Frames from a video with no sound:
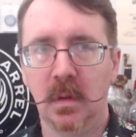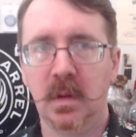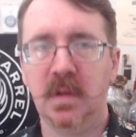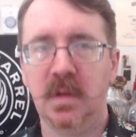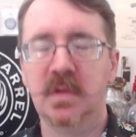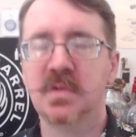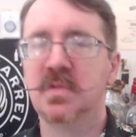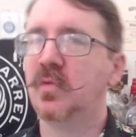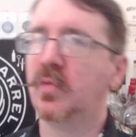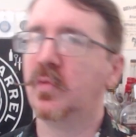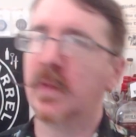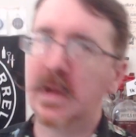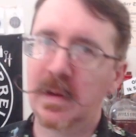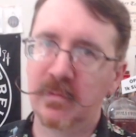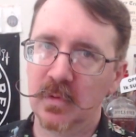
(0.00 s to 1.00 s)
is to
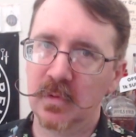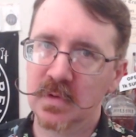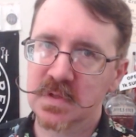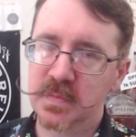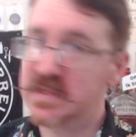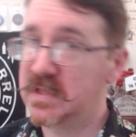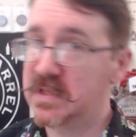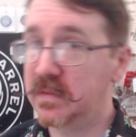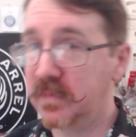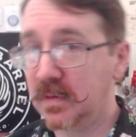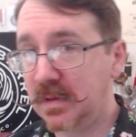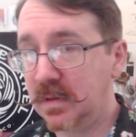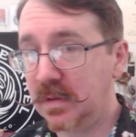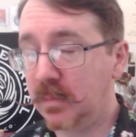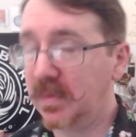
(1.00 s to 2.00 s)
travel.
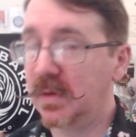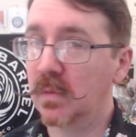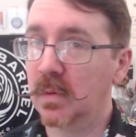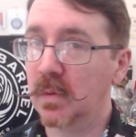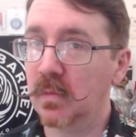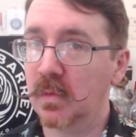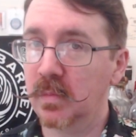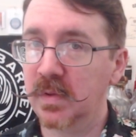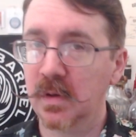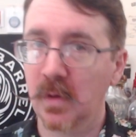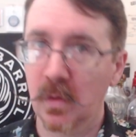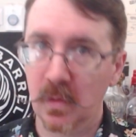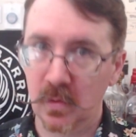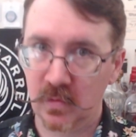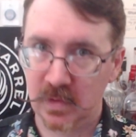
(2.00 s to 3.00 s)
Specifically, a big one would be
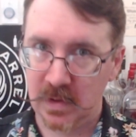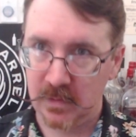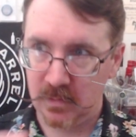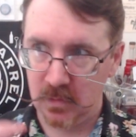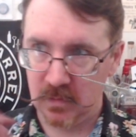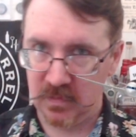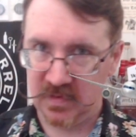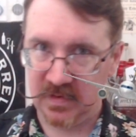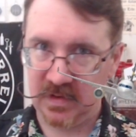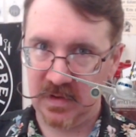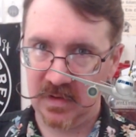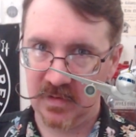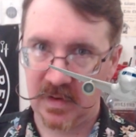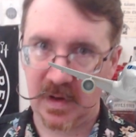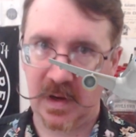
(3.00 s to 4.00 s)
go travel
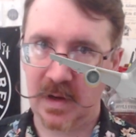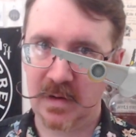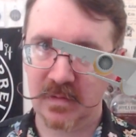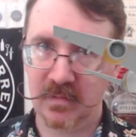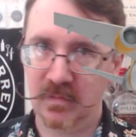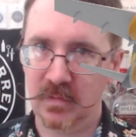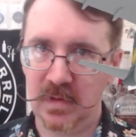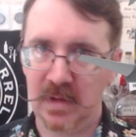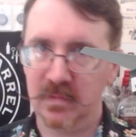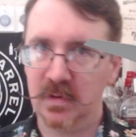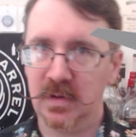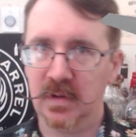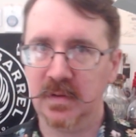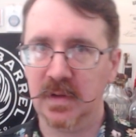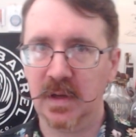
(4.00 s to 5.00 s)
overseas. I have never
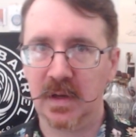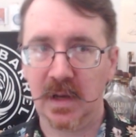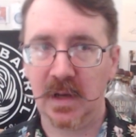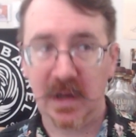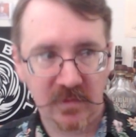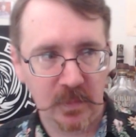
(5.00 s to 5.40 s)
done that. I have a